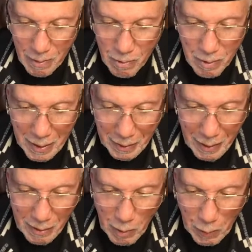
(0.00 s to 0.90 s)
Root ain't
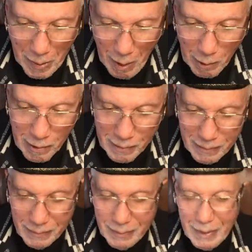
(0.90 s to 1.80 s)
got no power.
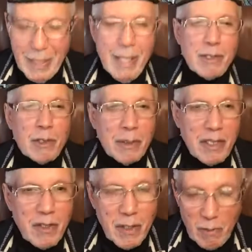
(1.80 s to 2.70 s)
They can't do
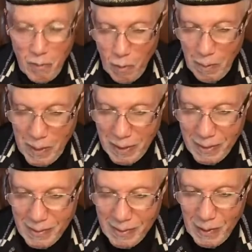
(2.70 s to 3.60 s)
anything for me.
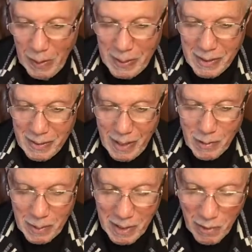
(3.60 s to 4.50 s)
You know what I mean?
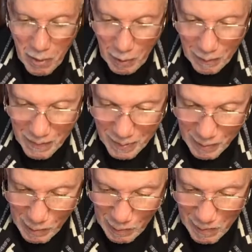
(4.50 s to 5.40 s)
That's what he thought,
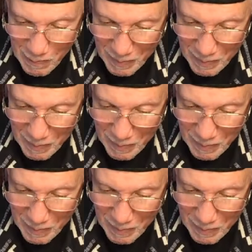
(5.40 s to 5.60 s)
you know?